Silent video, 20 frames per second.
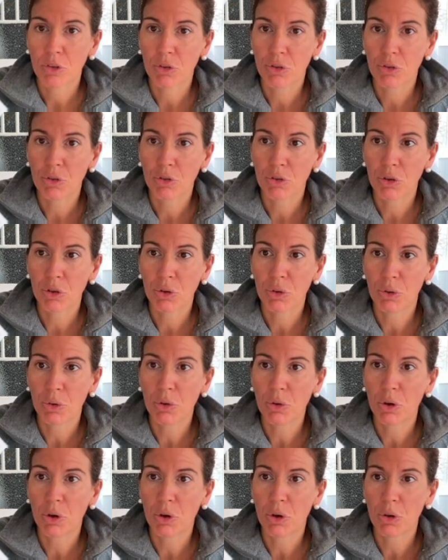to
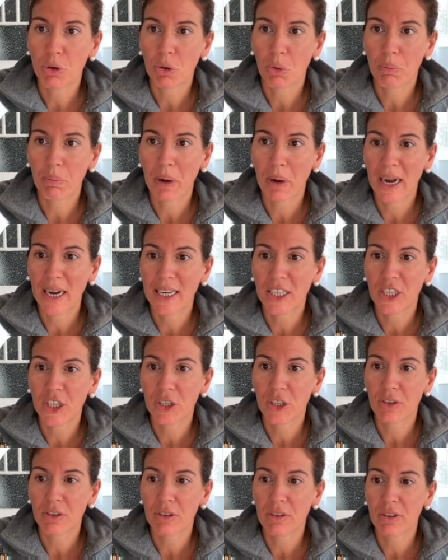your
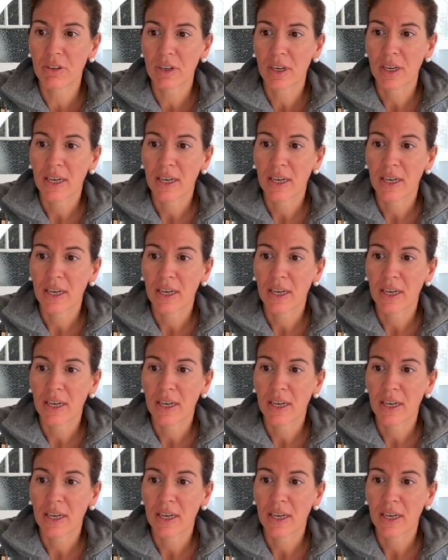page's